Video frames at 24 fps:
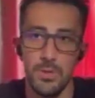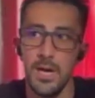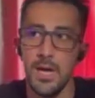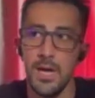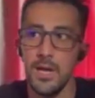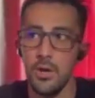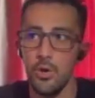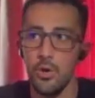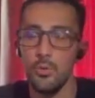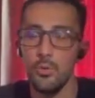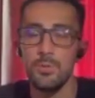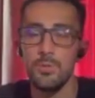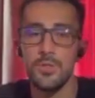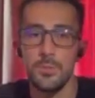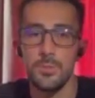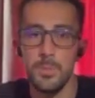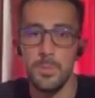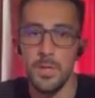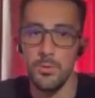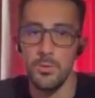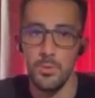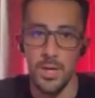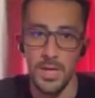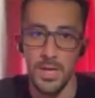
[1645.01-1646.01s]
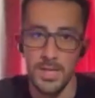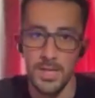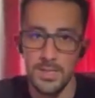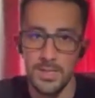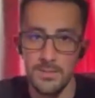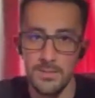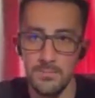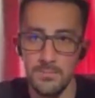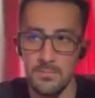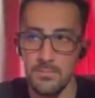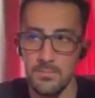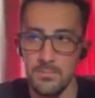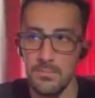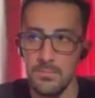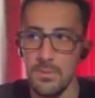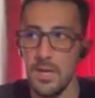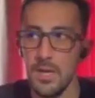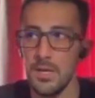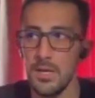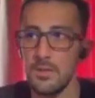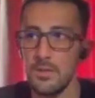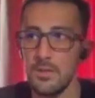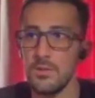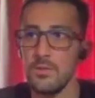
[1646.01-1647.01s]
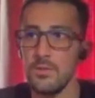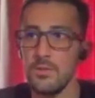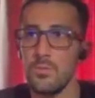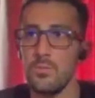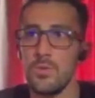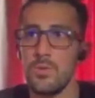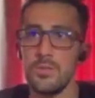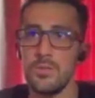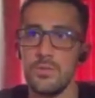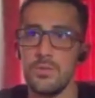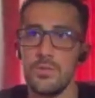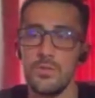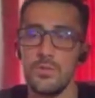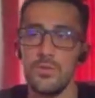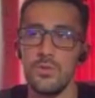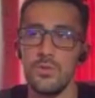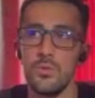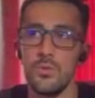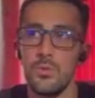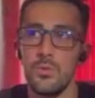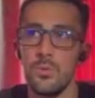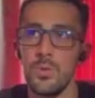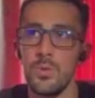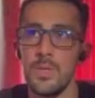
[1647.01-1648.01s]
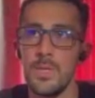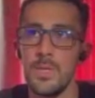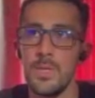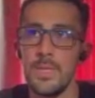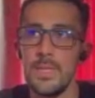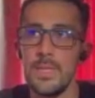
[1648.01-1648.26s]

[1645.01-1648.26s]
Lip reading: I hope to be right. I don't want to